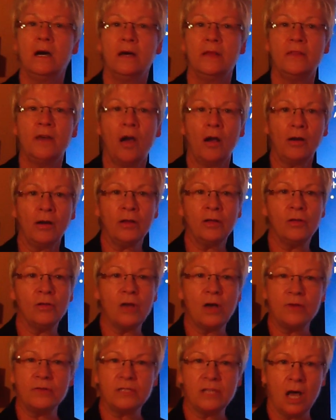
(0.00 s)
The article
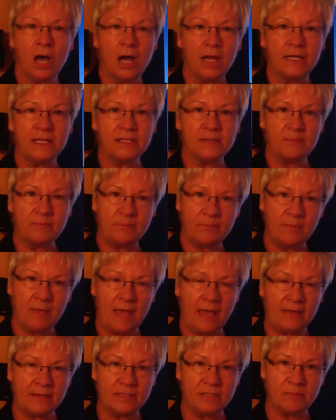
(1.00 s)
goes on
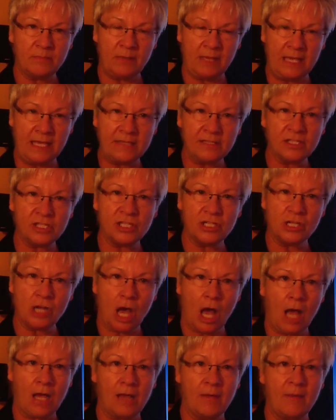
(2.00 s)
and begins to
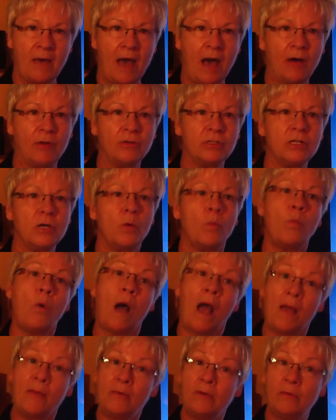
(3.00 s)
talk about
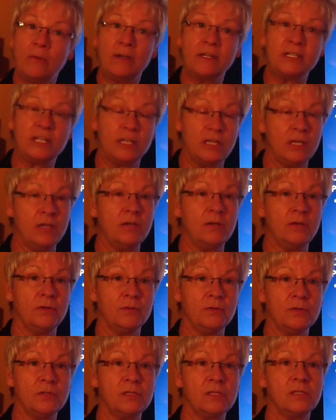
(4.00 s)
why we want to
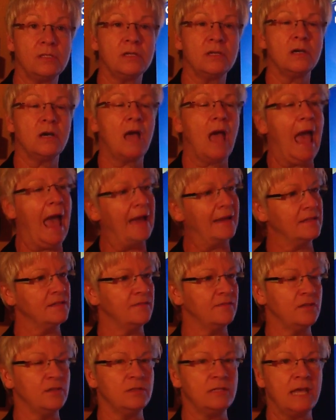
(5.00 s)
use
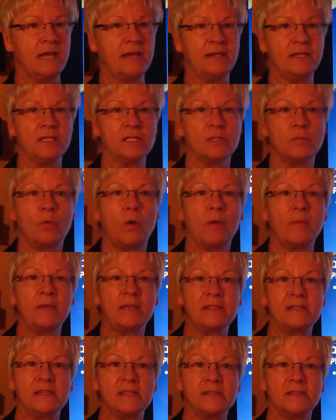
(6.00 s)
active cutaneous
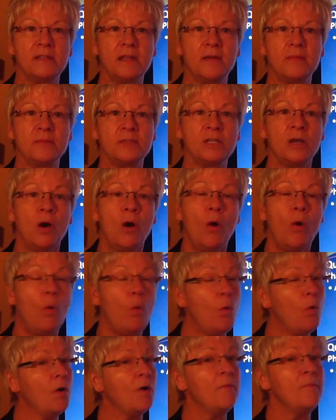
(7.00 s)
warming systems
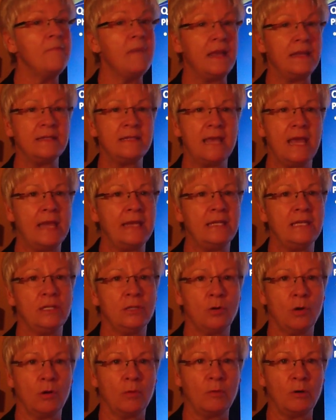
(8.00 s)
or maintaining
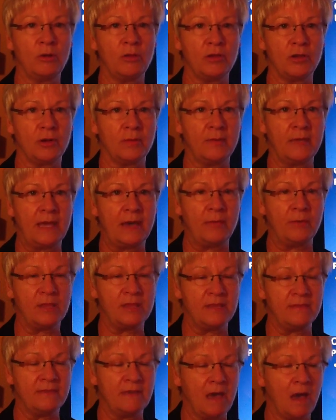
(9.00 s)
normothermia
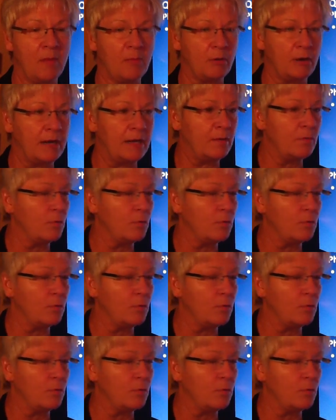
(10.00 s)
within the operating